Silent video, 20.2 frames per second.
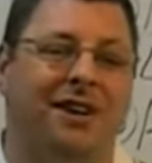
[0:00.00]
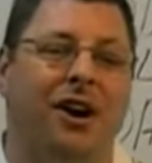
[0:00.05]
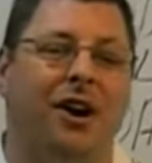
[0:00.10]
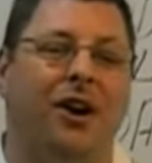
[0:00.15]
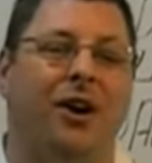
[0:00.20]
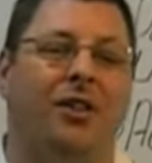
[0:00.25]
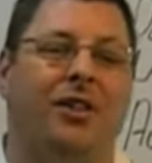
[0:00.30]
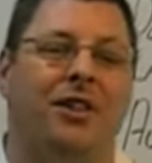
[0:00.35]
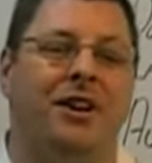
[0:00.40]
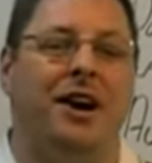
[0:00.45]

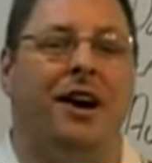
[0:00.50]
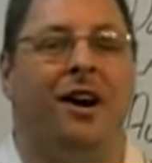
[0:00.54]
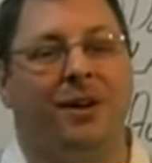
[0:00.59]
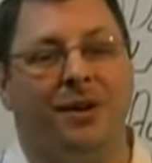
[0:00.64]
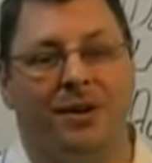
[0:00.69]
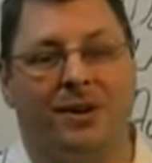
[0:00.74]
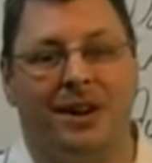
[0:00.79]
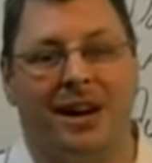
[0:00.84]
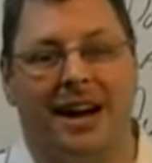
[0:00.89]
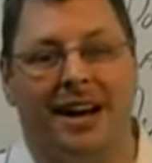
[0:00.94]
all the
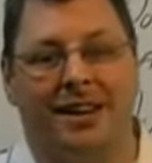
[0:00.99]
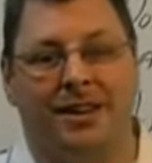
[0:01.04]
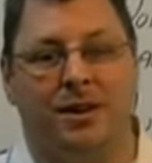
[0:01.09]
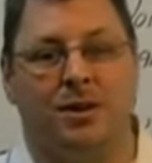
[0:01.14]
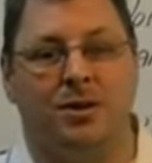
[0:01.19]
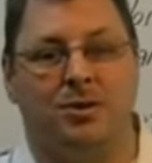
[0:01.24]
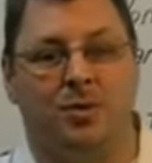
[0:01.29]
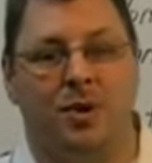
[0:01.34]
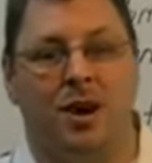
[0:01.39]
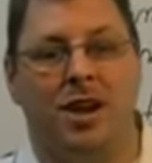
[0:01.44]
auto
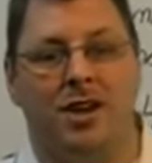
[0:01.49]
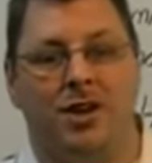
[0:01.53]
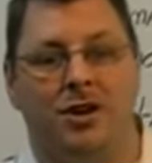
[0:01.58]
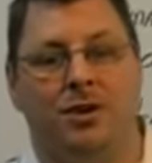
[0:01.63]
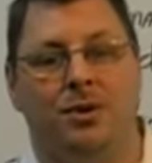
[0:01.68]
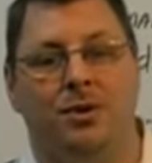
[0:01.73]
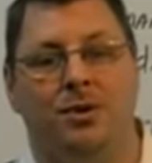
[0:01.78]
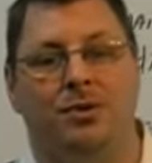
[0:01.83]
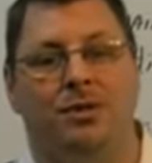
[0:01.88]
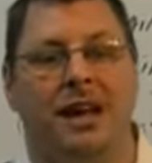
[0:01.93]
dialers we
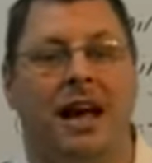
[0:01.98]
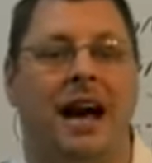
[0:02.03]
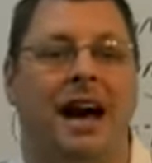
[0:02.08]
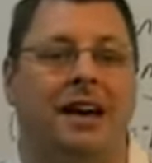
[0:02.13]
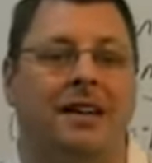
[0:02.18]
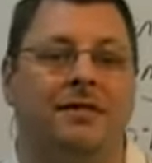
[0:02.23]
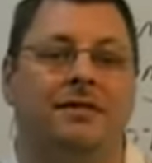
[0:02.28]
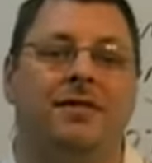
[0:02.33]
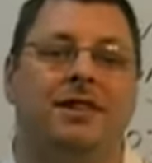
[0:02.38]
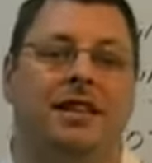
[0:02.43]
use out
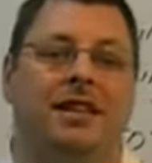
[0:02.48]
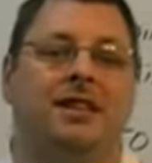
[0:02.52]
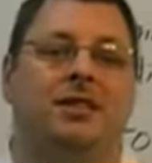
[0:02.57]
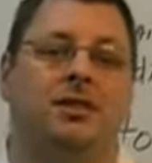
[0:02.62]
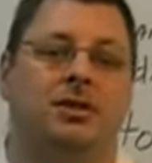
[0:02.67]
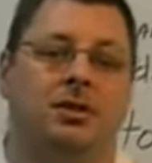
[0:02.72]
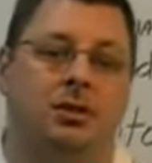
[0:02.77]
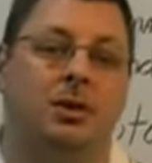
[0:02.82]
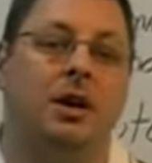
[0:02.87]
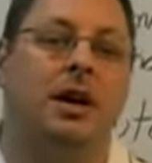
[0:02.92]
of these
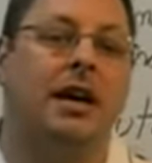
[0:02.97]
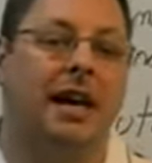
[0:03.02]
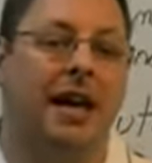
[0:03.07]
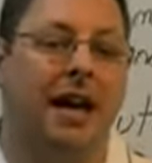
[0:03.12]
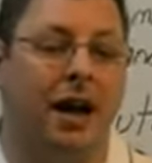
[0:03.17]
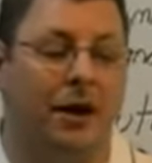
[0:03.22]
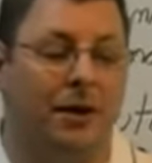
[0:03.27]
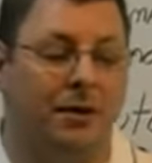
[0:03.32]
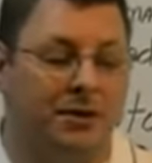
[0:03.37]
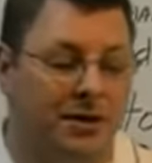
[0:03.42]
two
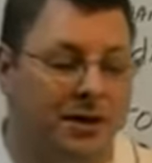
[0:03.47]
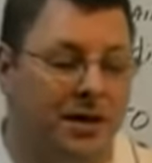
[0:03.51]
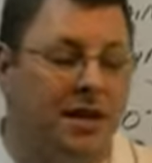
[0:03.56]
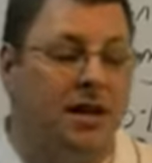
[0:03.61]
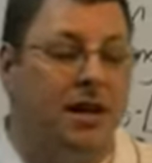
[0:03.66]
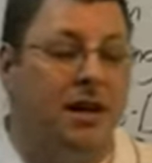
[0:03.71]
accounts.